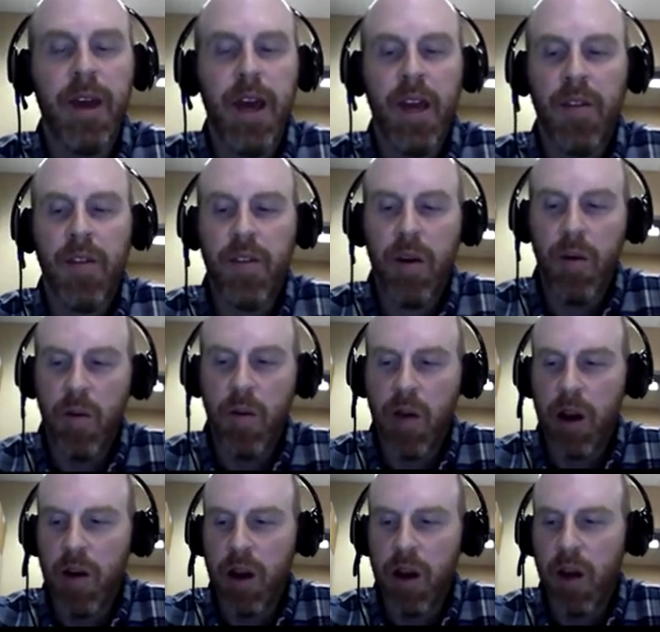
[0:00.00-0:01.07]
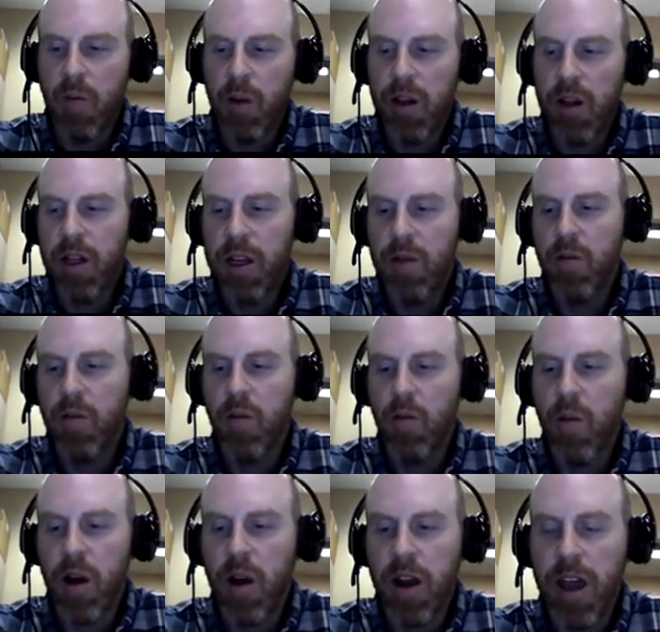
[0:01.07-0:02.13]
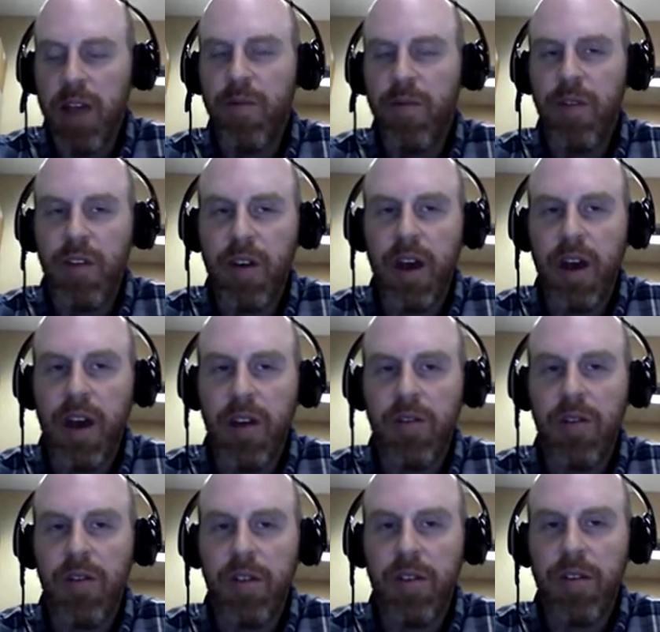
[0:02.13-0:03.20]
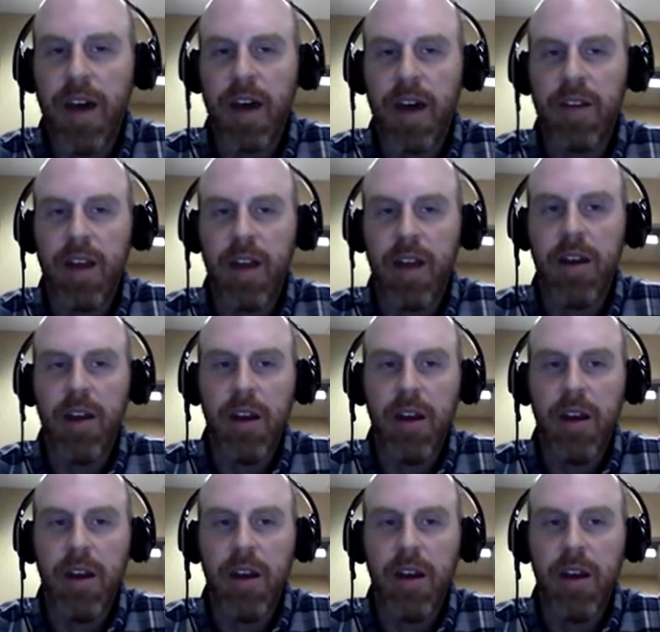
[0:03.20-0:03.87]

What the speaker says: And so I really want to emphasize the fact that